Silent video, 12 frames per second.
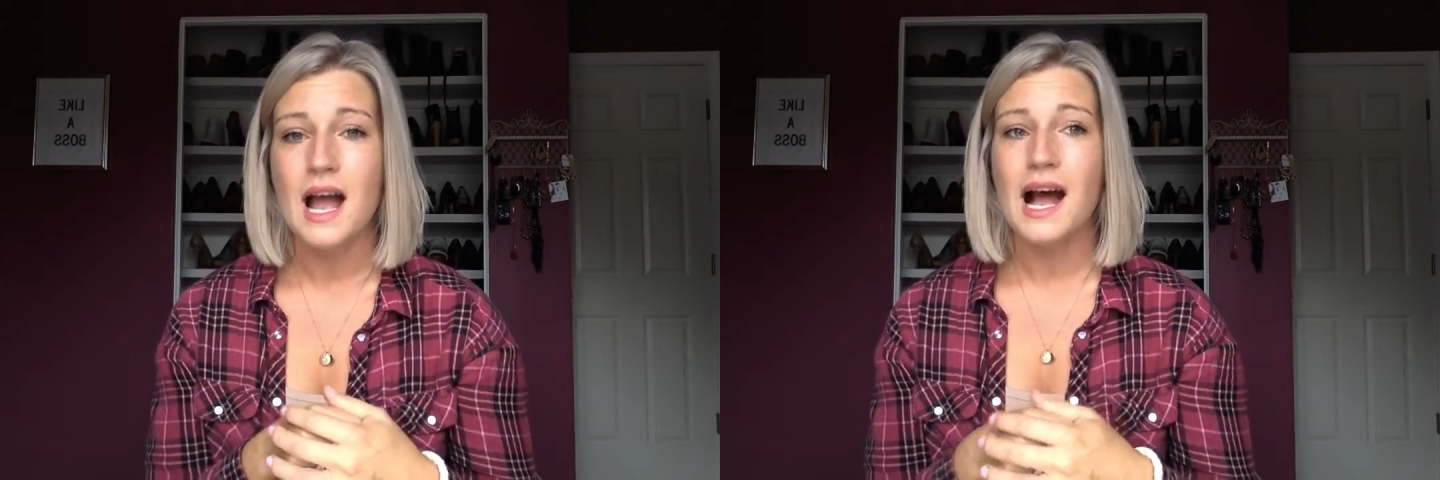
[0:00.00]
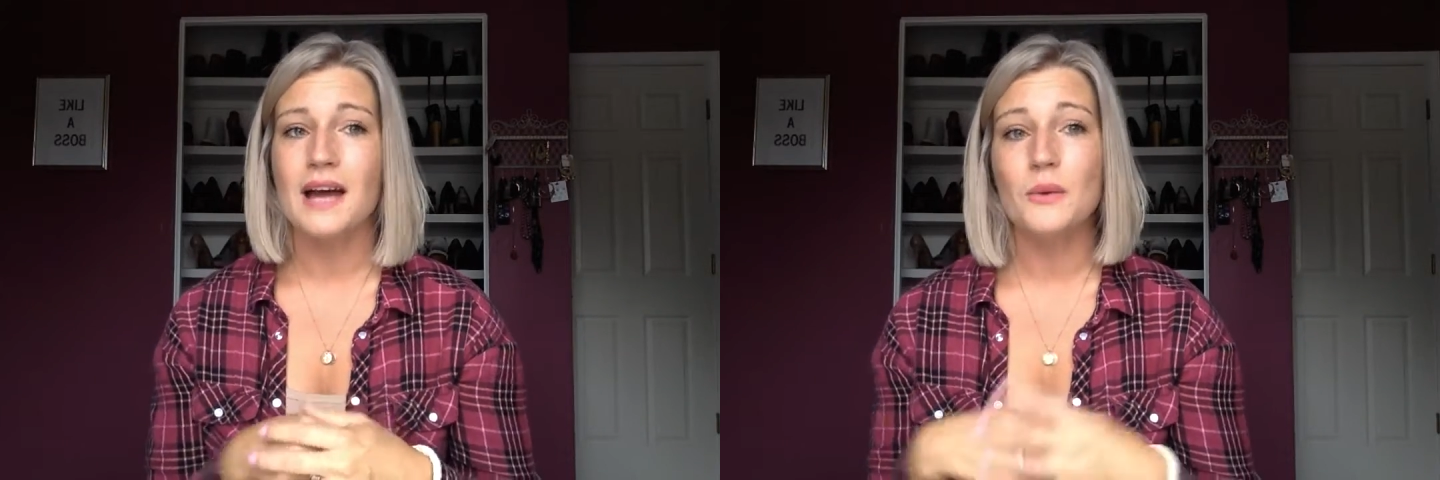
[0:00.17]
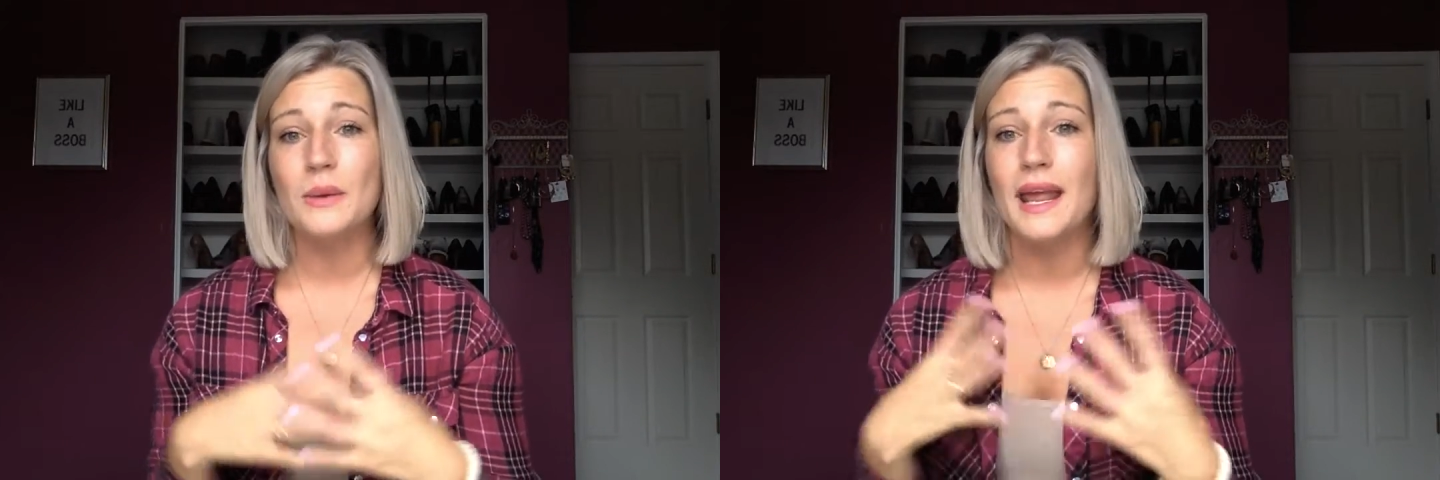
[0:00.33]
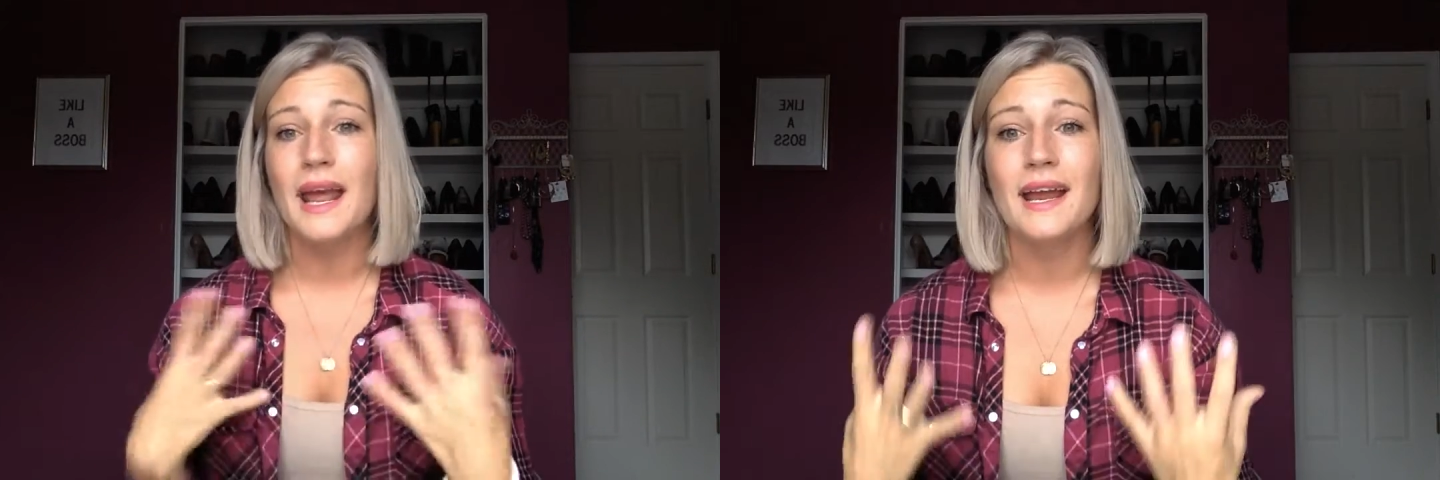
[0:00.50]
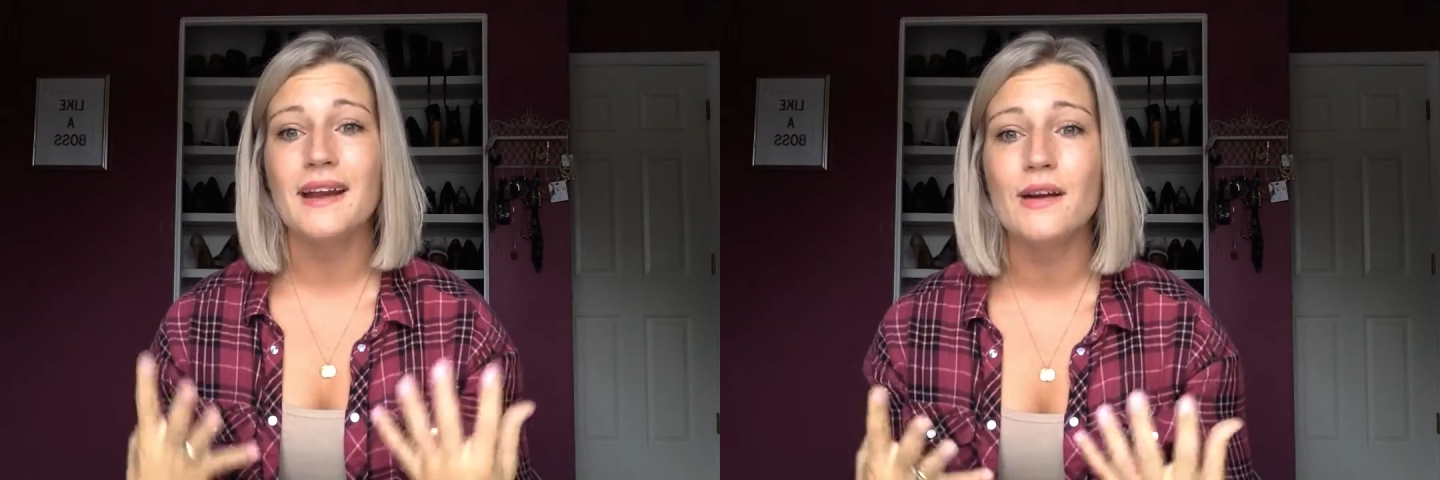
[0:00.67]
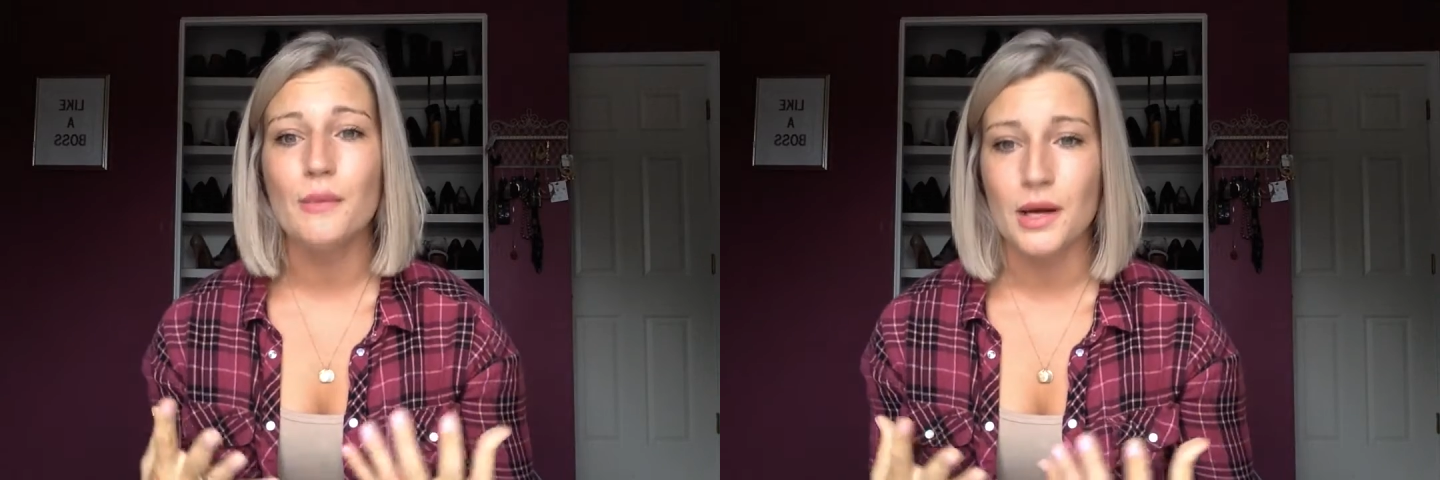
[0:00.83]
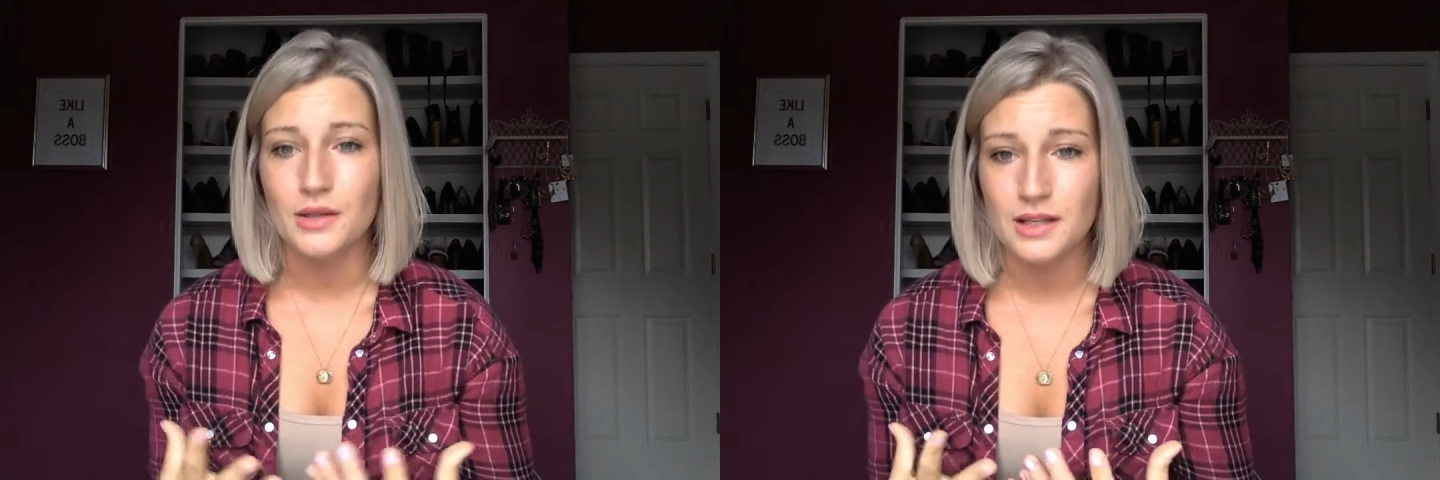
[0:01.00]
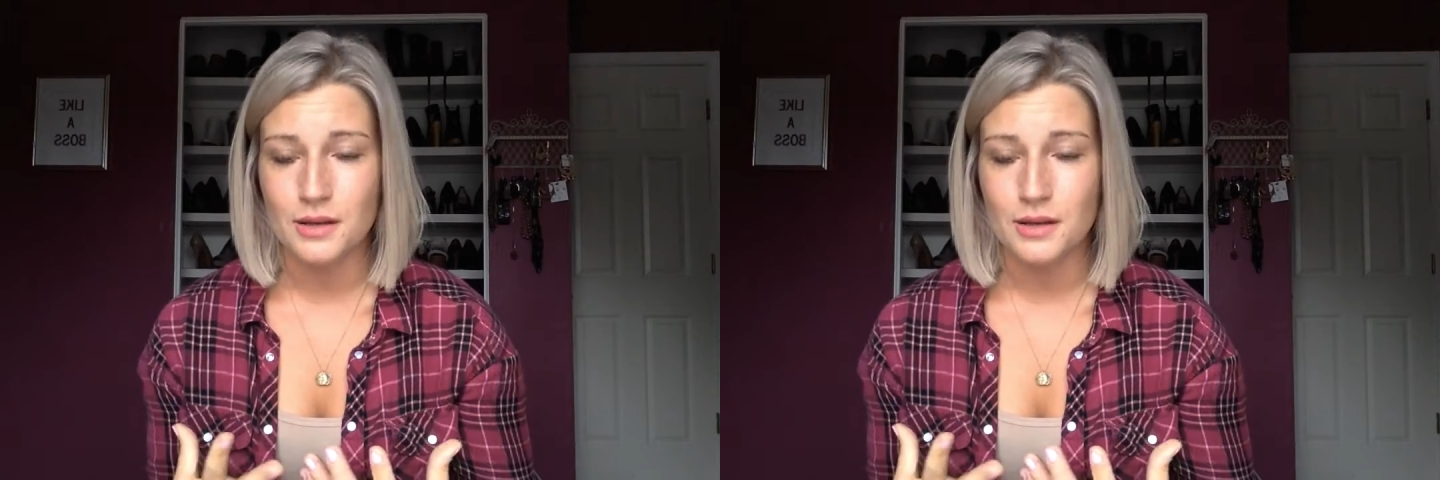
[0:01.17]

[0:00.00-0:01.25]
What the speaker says: I don't care about the